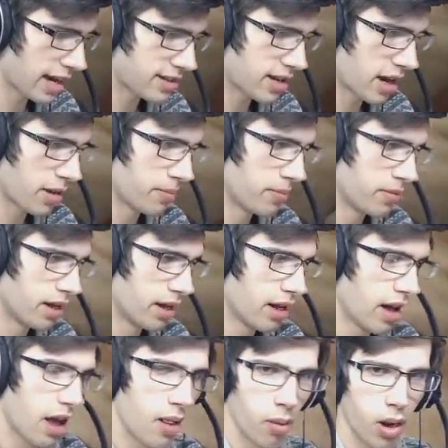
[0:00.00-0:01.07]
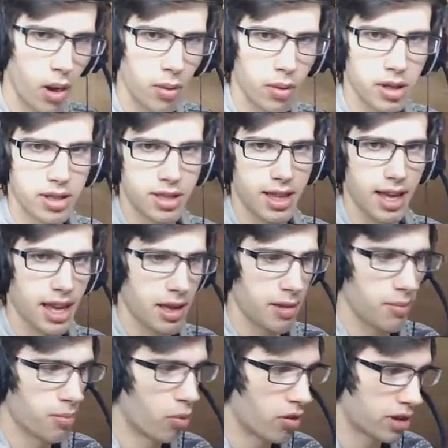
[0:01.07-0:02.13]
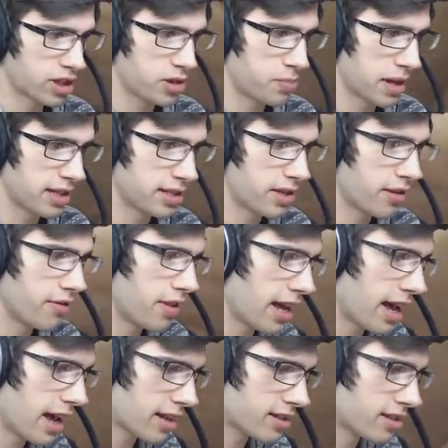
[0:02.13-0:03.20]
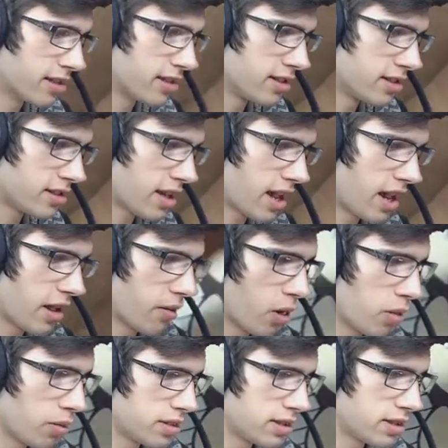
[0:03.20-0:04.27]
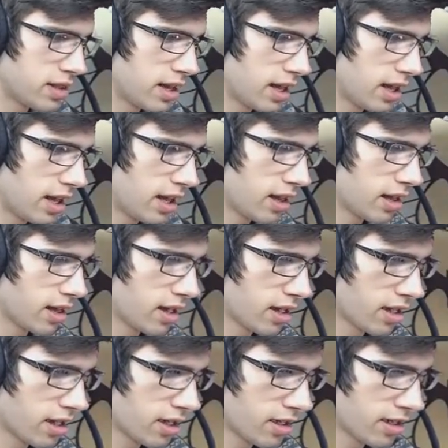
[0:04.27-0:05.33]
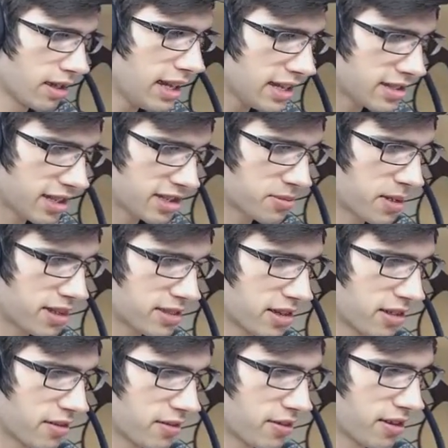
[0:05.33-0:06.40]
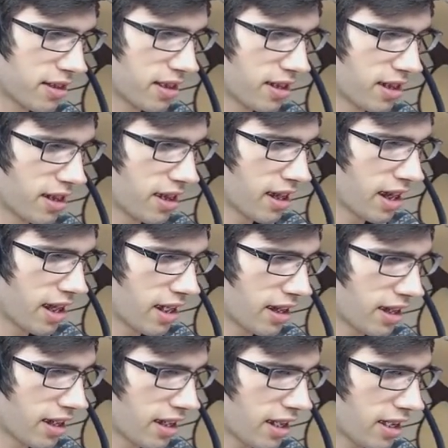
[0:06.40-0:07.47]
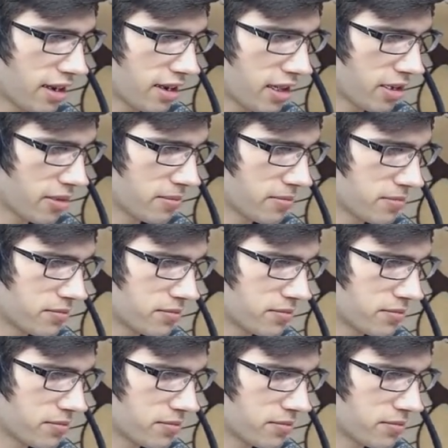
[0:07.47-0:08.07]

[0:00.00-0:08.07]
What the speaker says: at what was the more expensive EXs and what was the least expensive. And